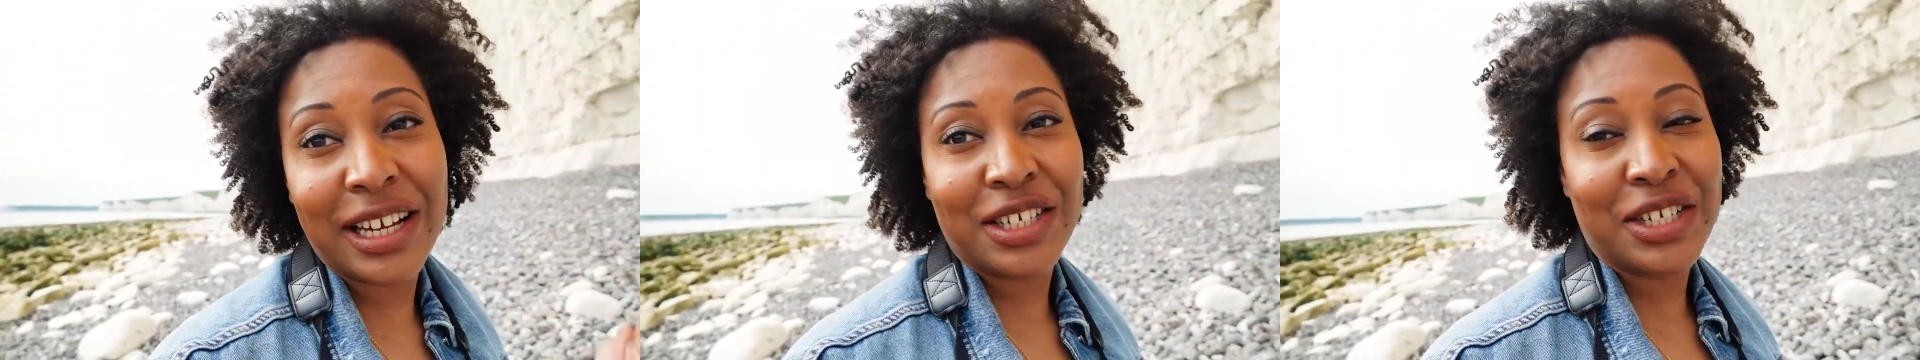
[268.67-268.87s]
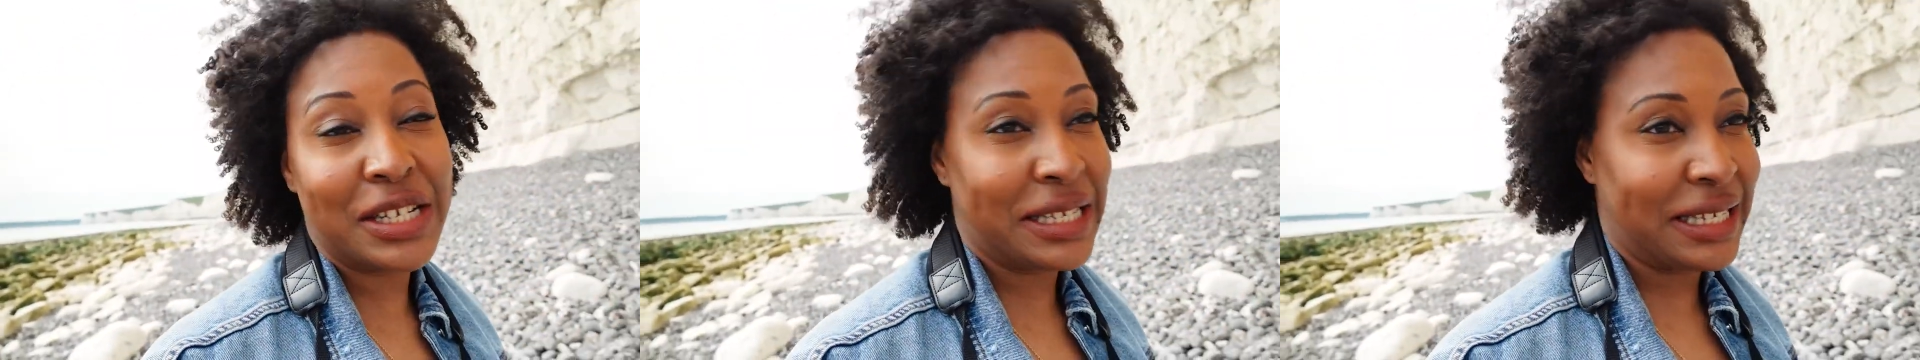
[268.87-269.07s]

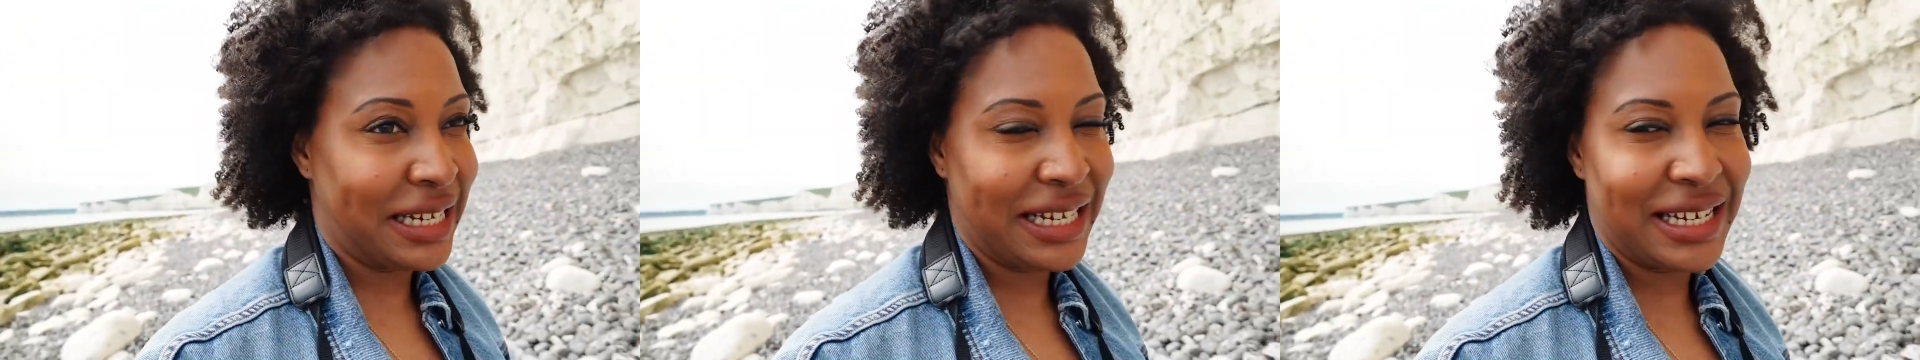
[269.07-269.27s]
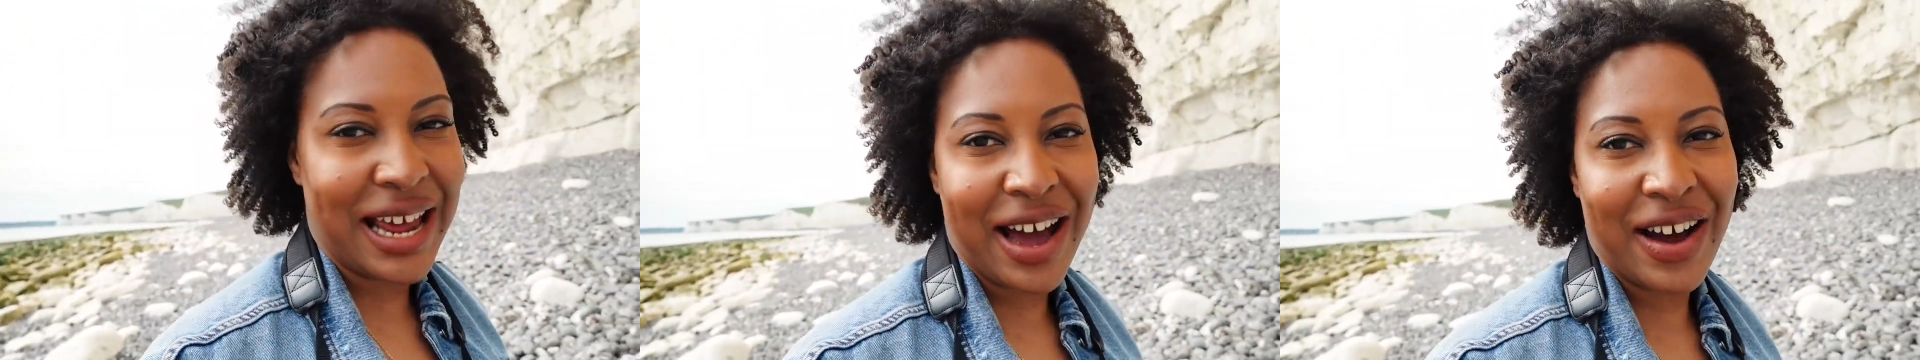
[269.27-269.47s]
edge to
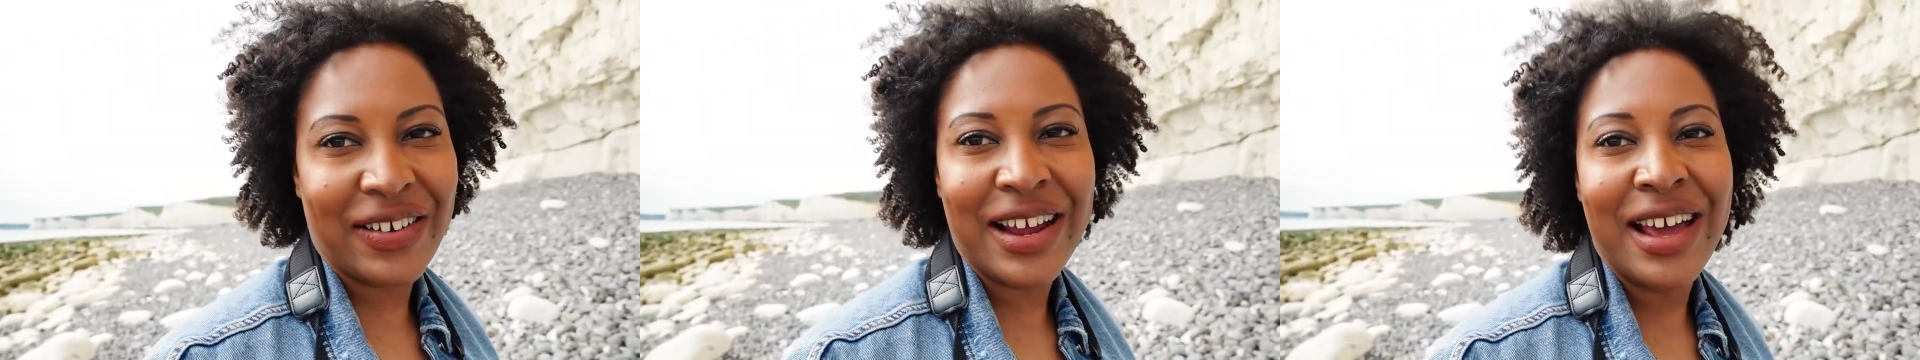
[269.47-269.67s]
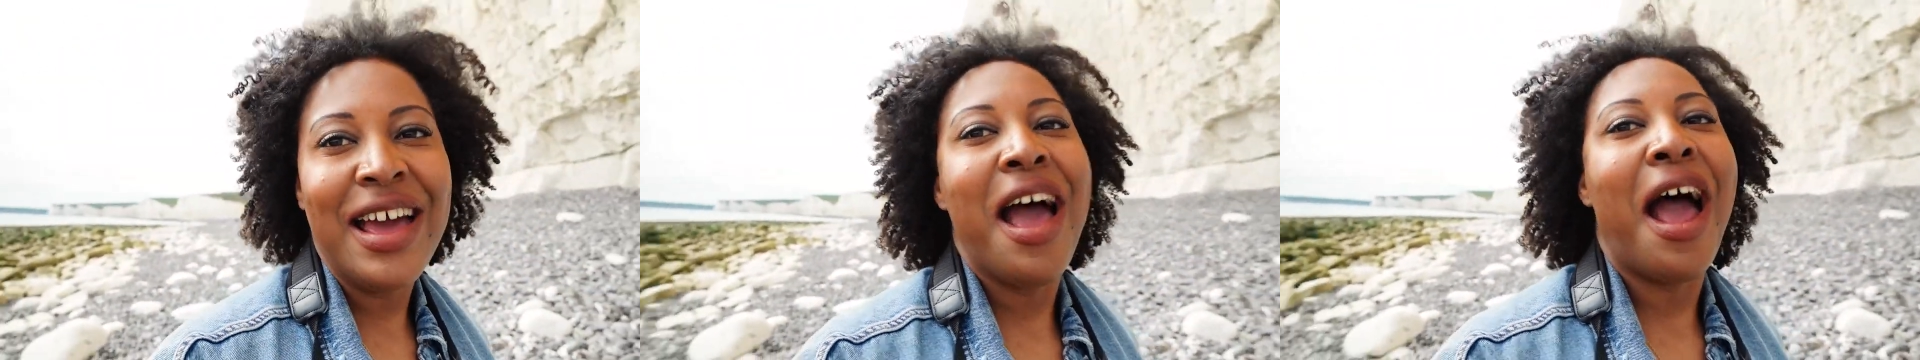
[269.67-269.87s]
see
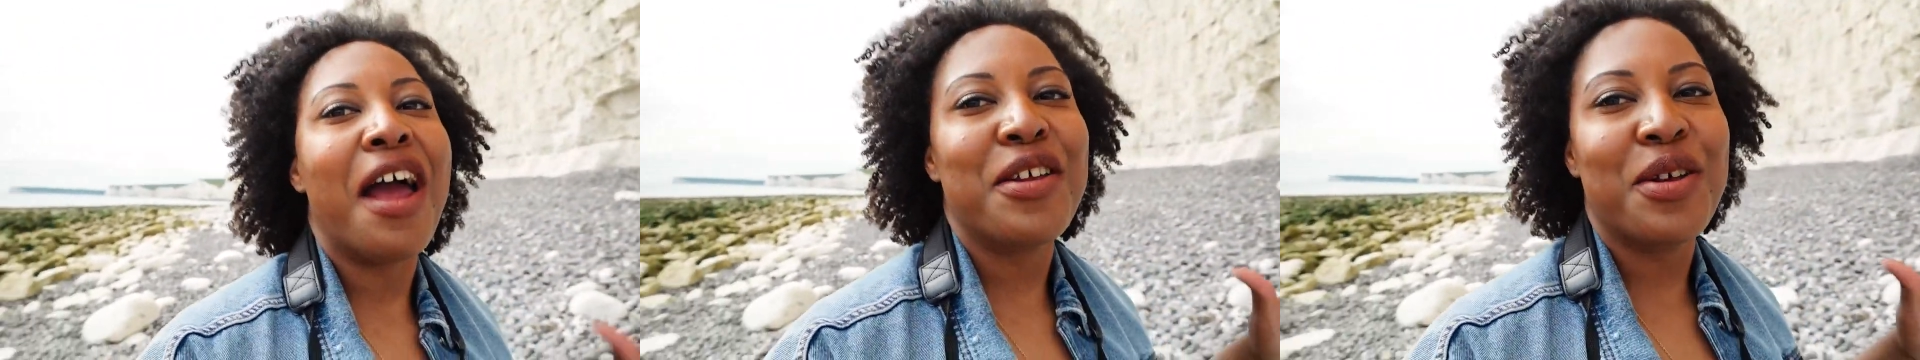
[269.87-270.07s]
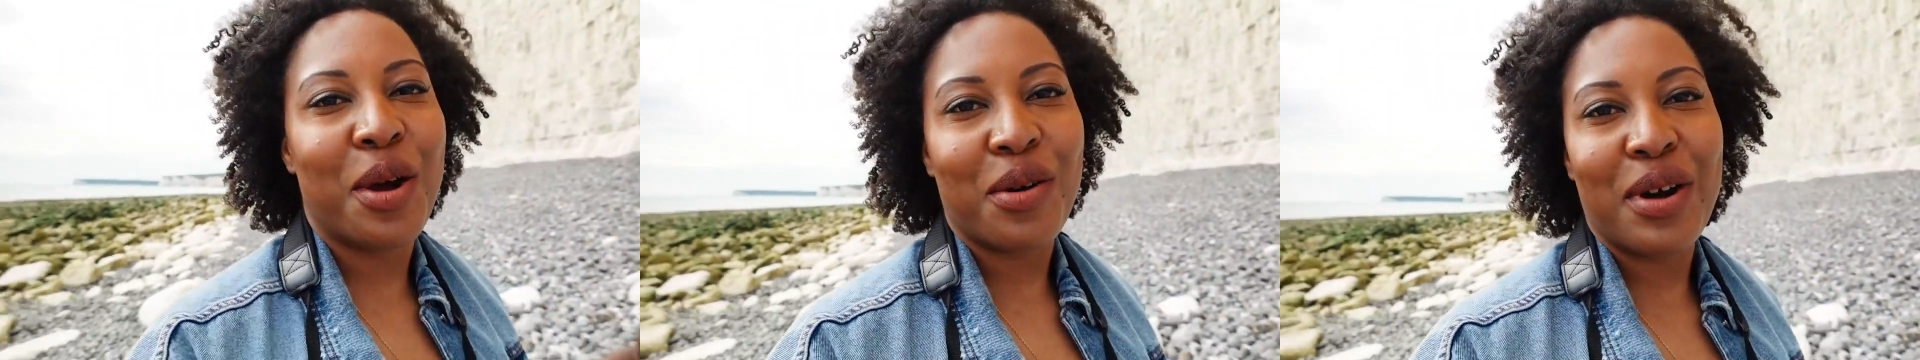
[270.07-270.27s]
down
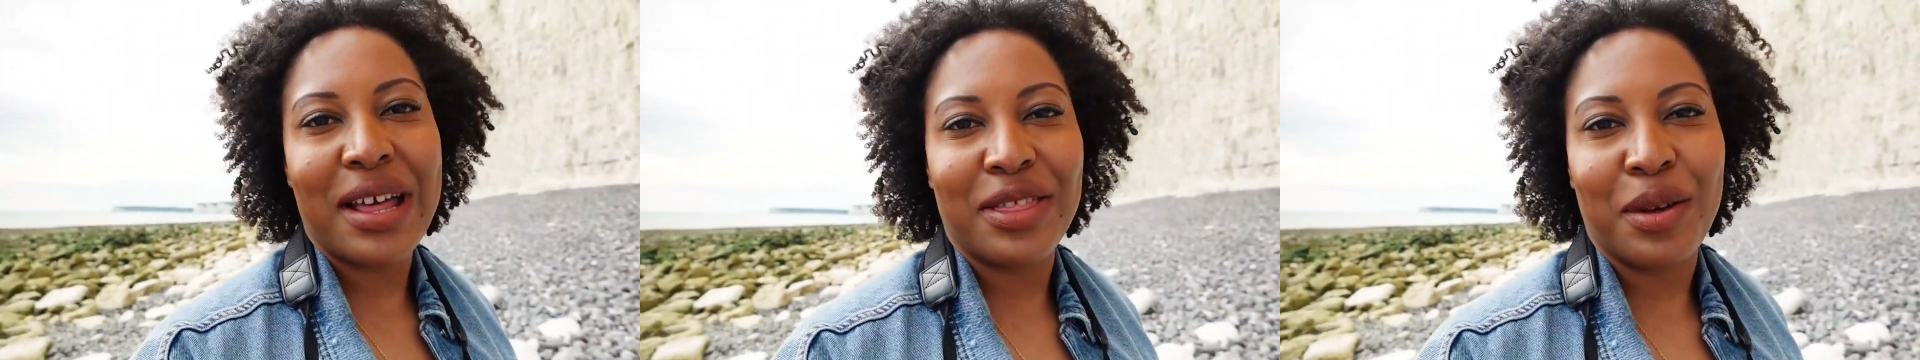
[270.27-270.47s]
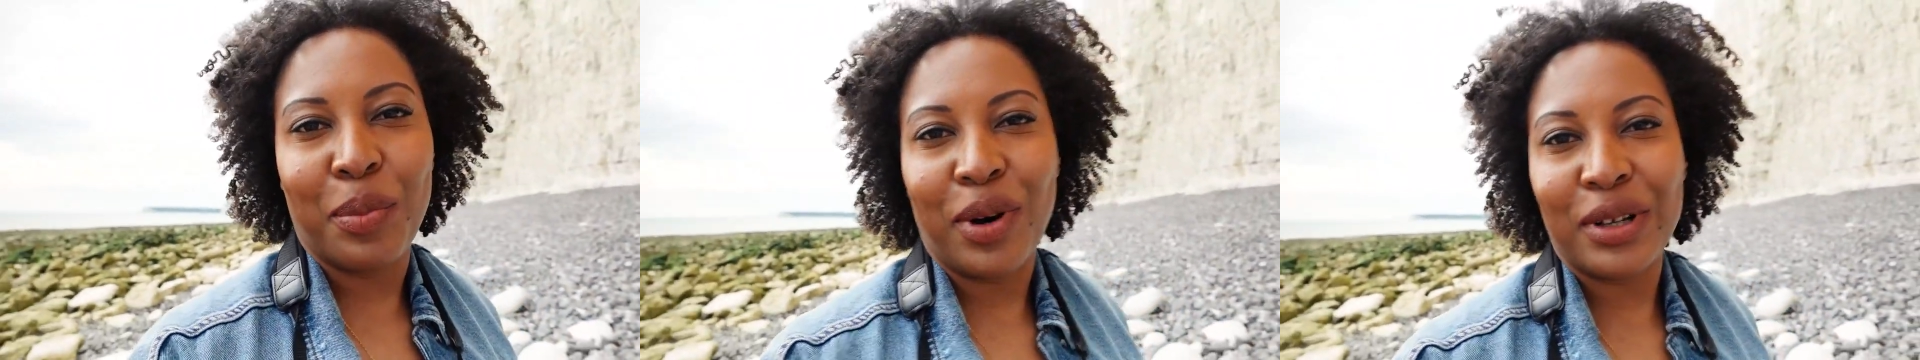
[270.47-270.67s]
and you're
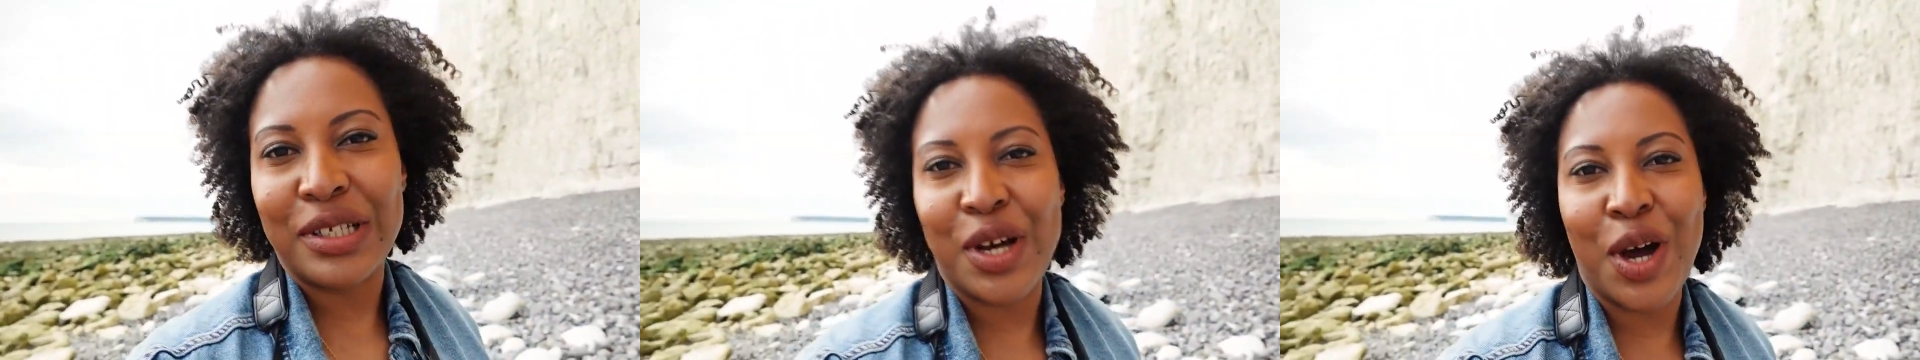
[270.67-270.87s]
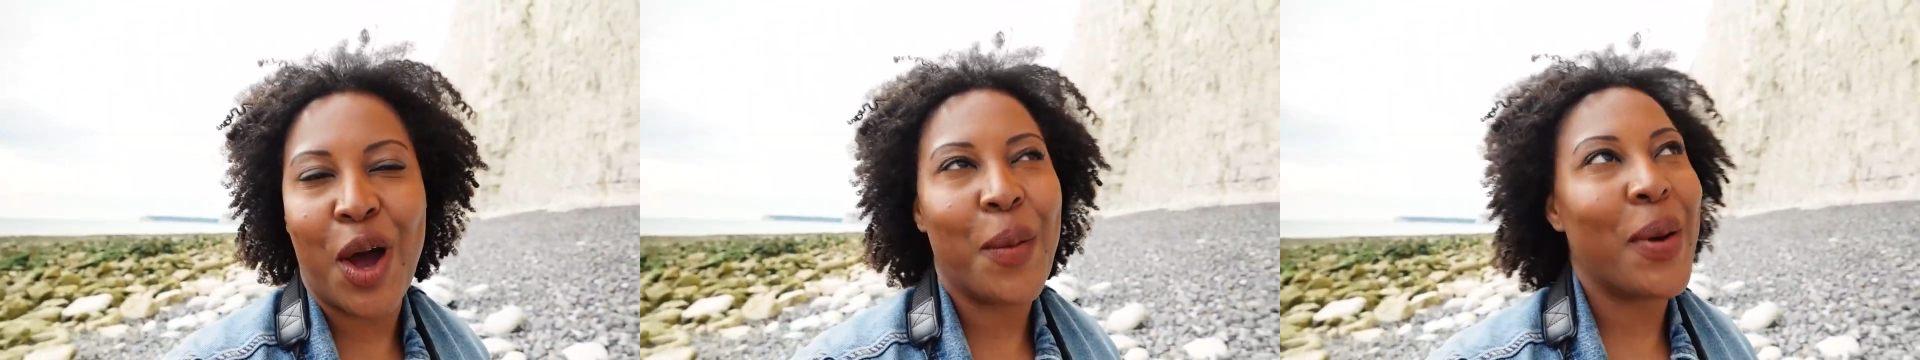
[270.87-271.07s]
at the
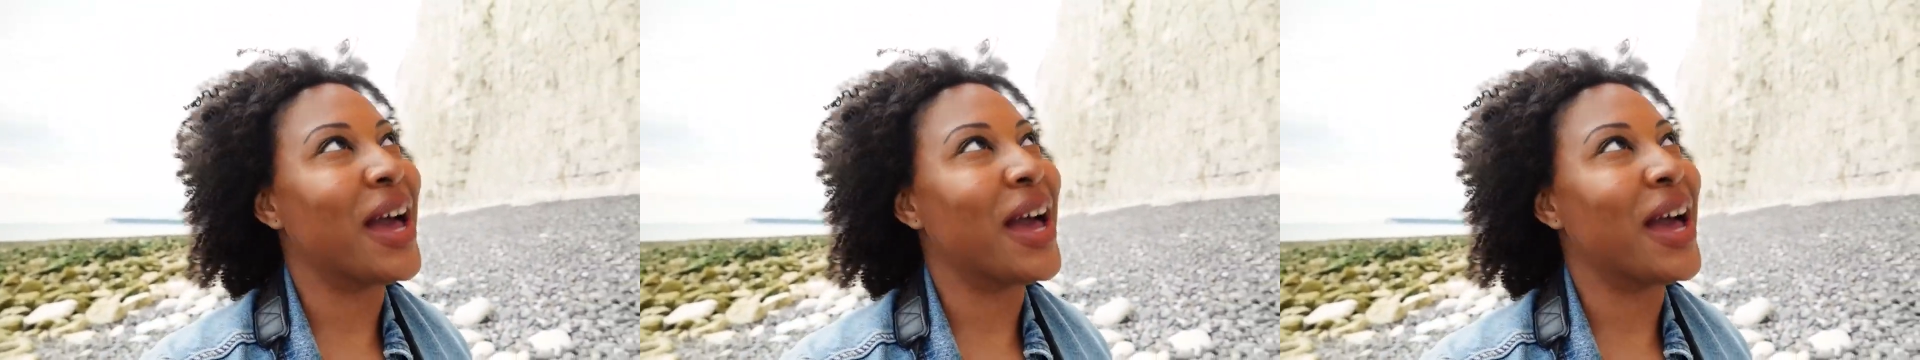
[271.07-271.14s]
bottom